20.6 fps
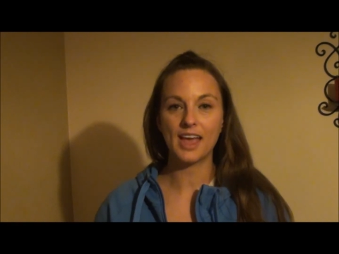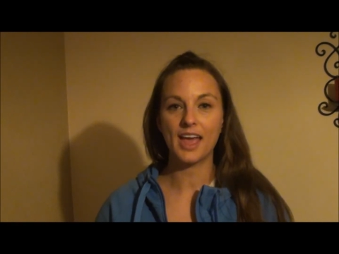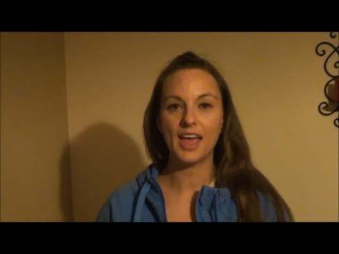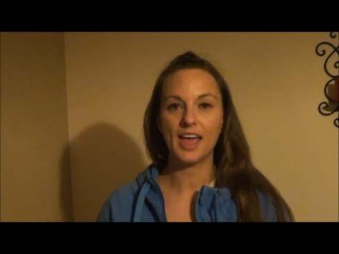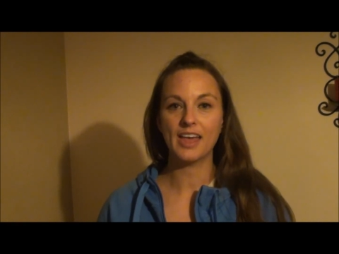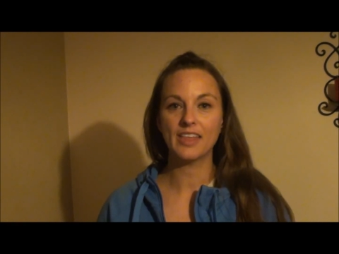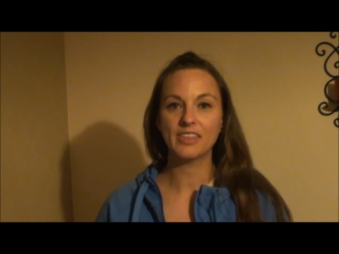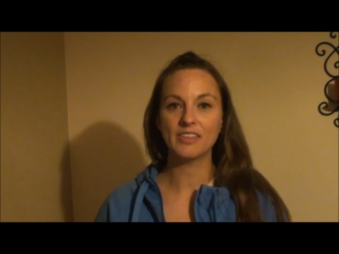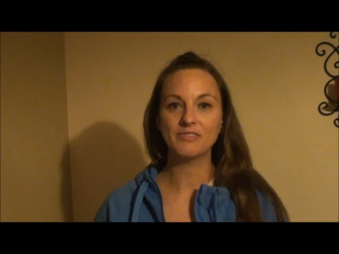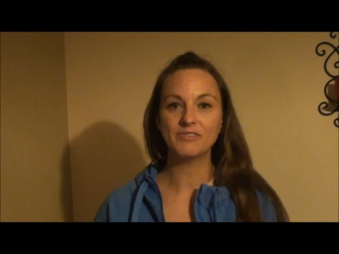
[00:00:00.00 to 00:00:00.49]

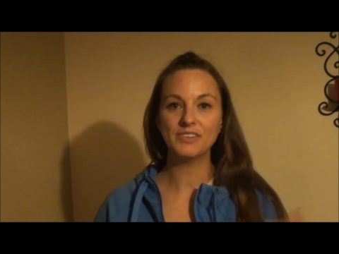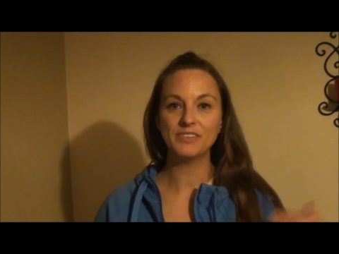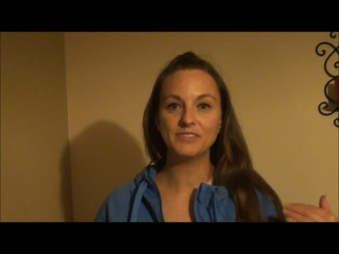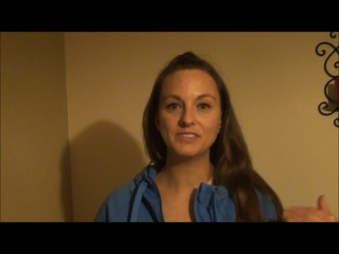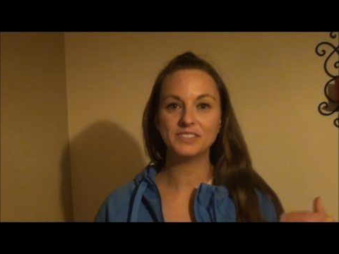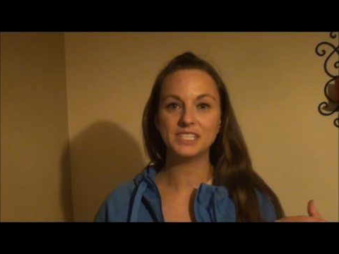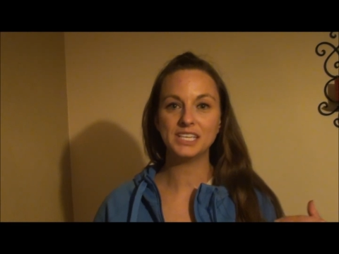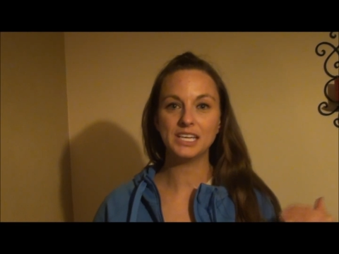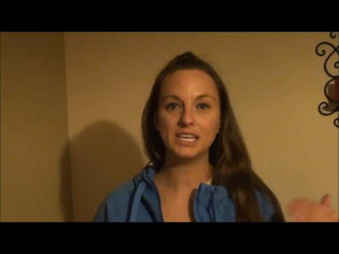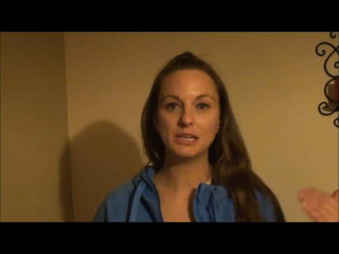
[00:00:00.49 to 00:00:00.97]
and the
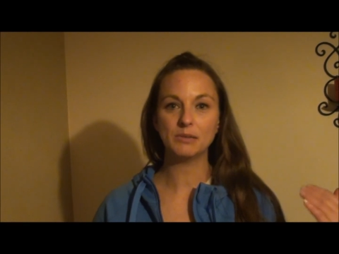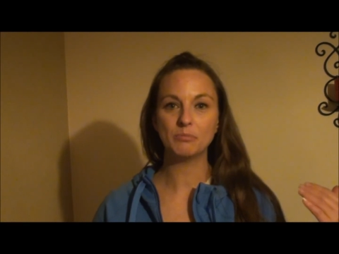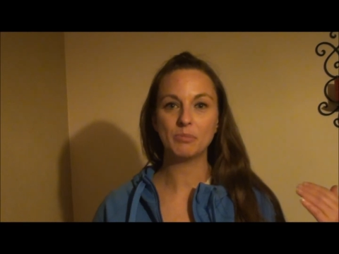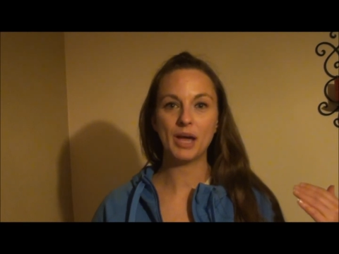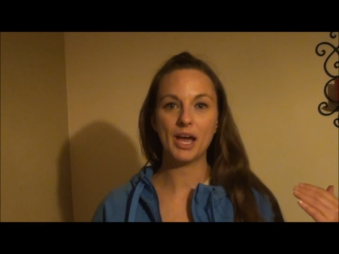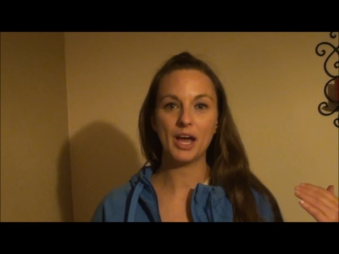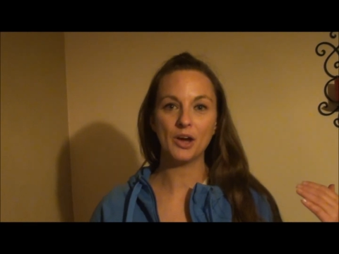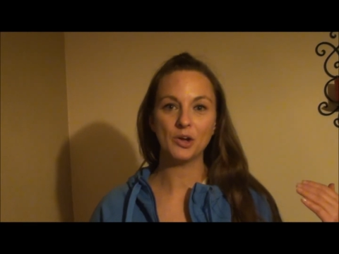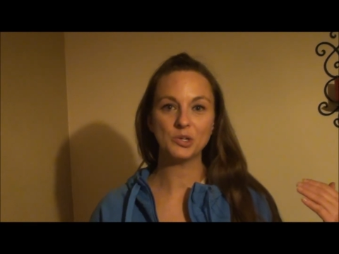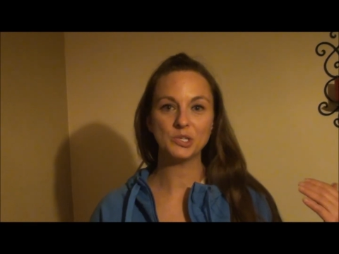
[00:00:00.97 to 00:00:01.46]
15
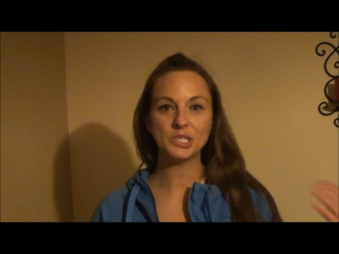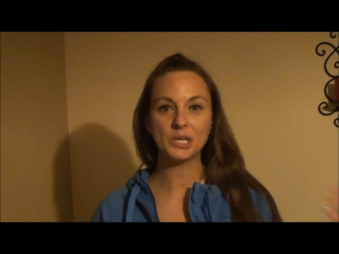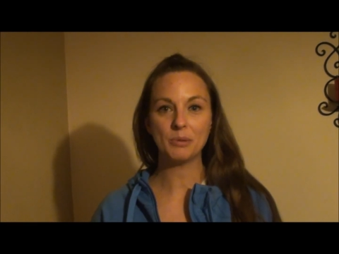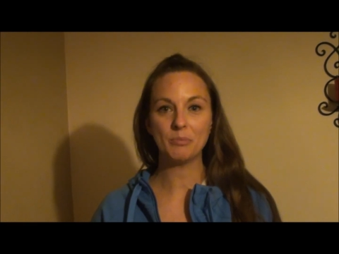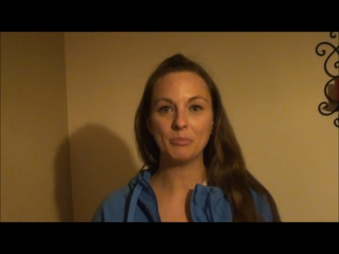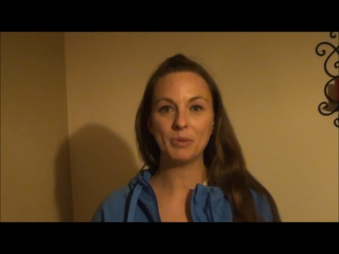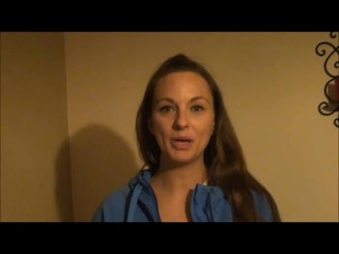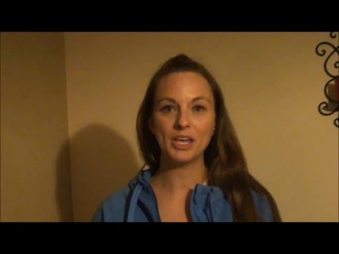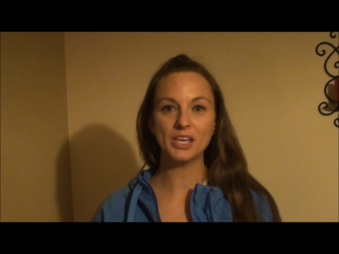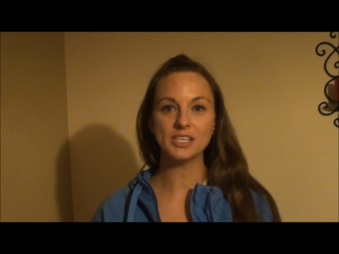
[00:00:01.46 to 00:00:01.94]
pound
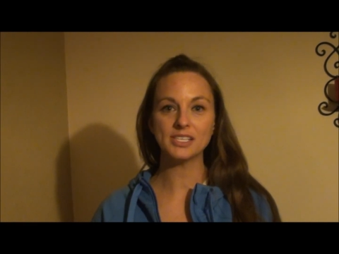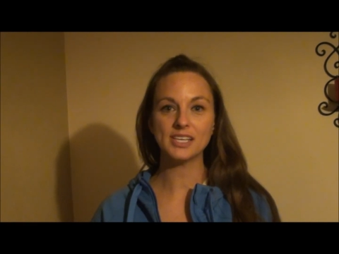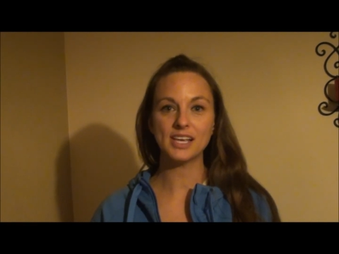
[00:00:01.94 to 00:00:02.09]
dumbbells